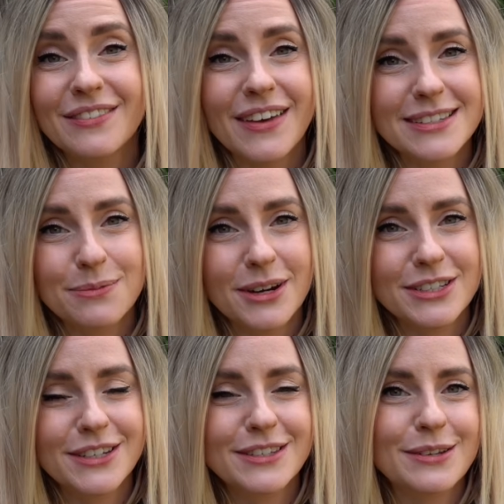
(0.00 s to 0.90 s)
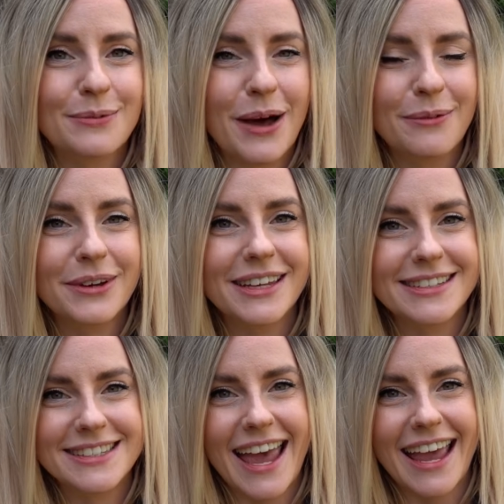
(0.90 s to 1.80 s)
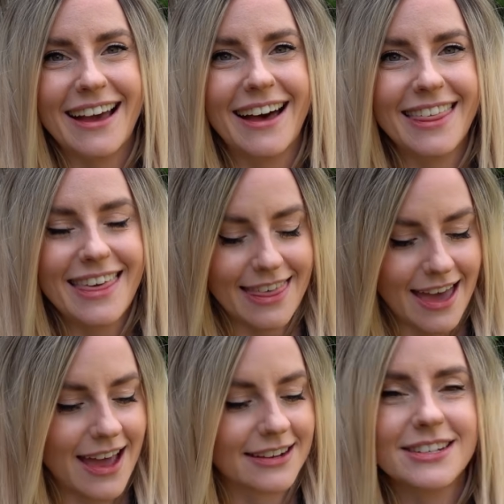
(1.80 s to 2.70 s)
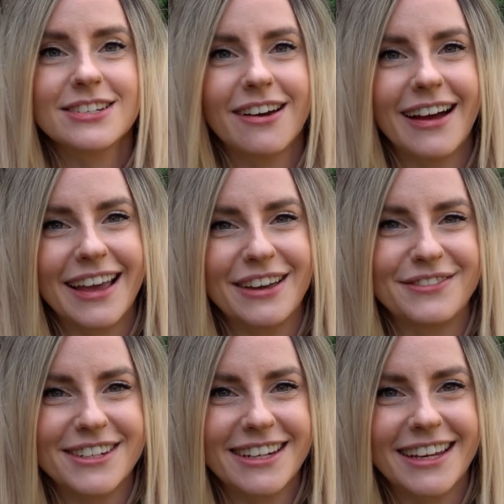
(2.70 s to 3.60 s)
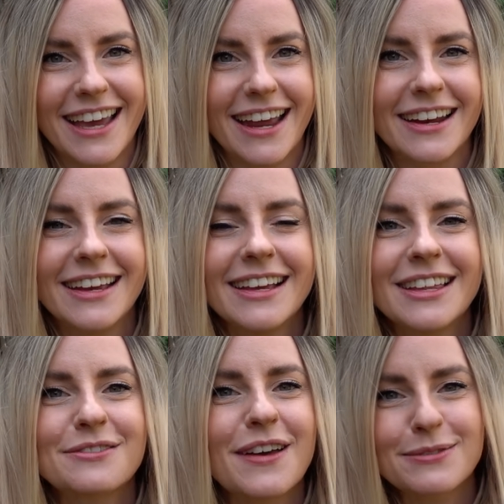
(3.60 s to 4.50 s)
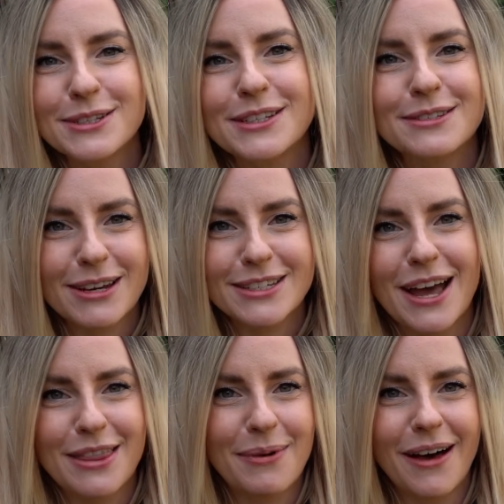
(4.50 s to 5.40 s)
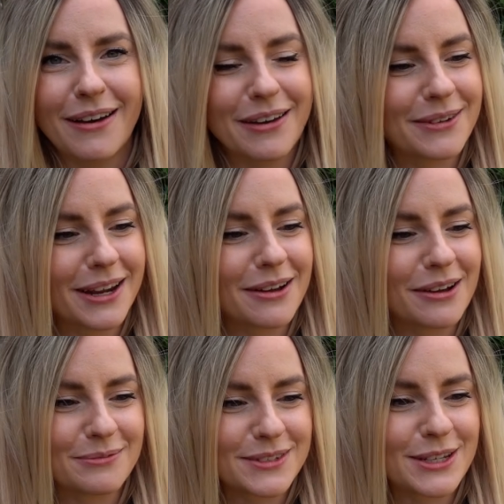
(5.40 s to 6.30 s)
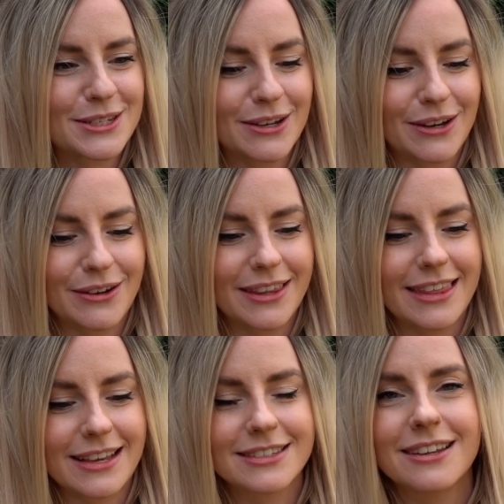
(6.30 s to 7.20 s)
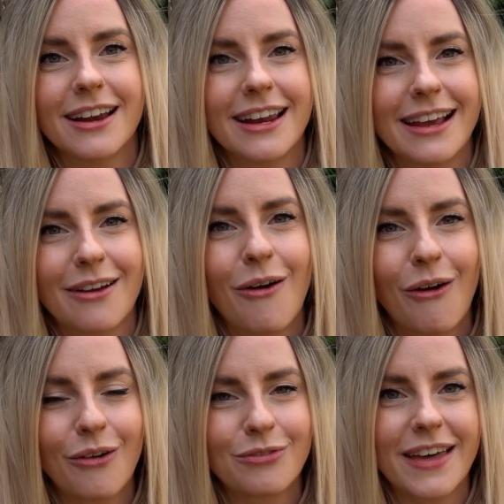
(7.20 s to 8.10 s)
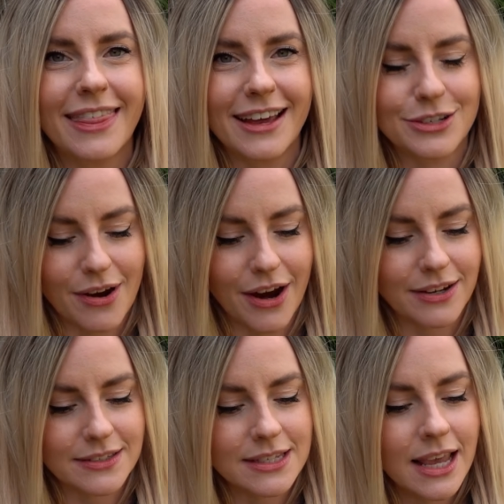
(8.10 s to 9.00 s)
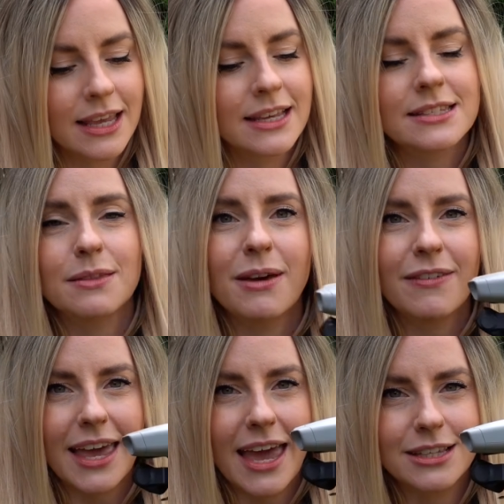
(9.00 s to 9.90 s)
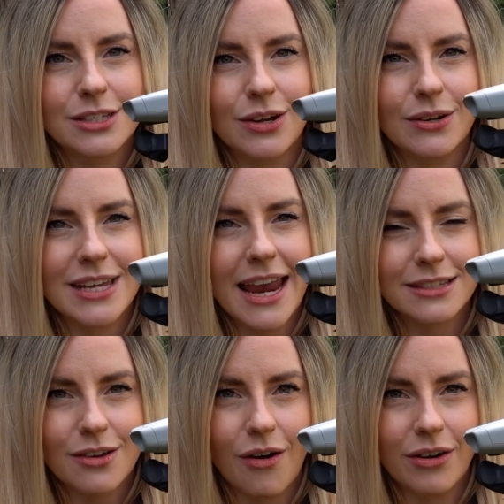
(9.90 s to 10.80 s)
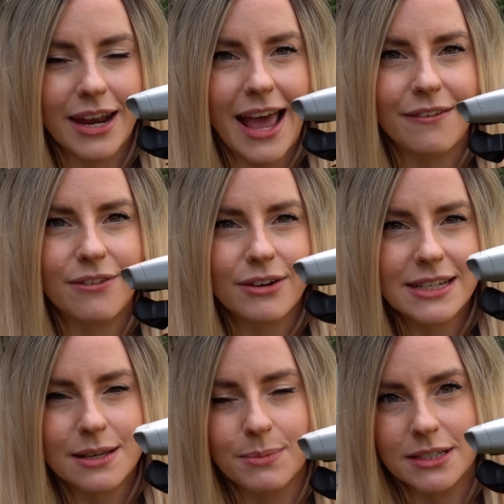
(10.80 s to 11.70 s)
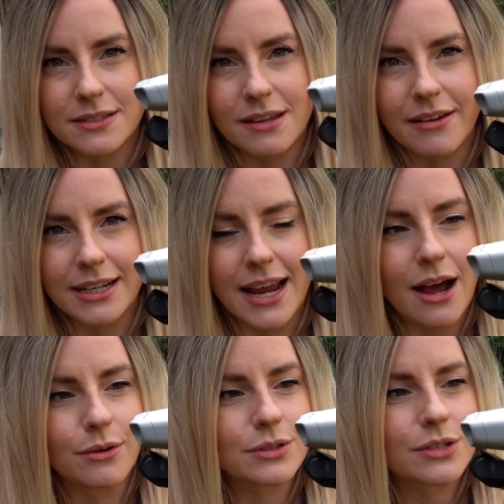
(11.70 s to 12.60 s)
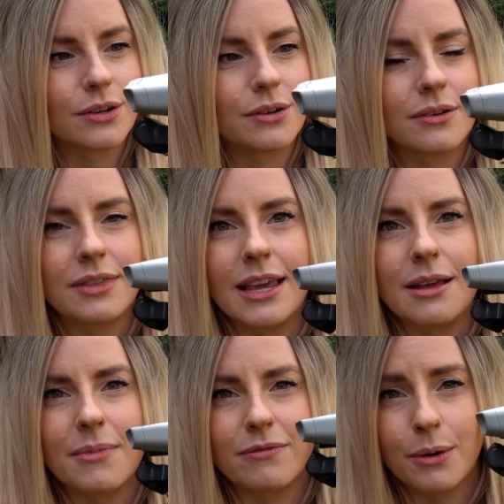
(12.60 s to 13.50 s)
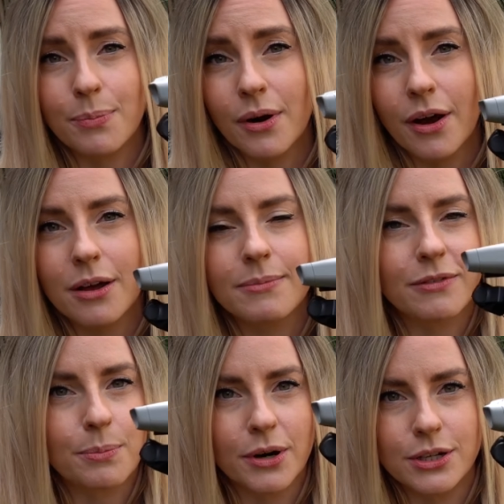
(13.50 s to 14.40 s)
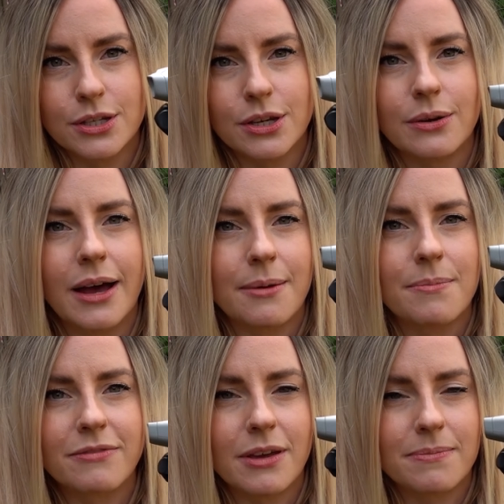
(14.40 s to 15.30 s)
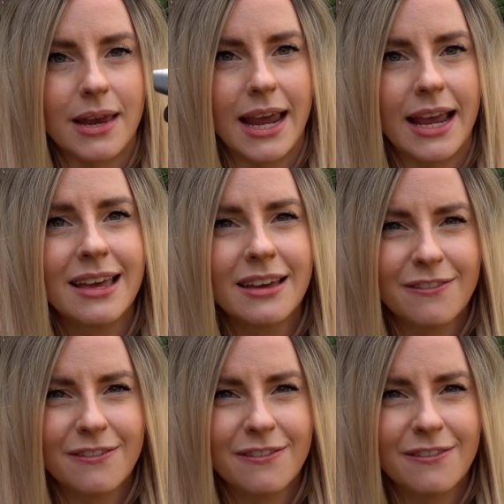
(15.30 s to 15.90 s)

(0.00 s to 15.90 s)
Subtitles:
First impressions, well, what can you say other than DJI have done it again? They've absolutely smashed it out of the park when it comes to the styling of their drones. So the Mavic Air 2 takes on a very similar design now to the Mavic Pro, Mavic Pro 2 and Mavic Mini.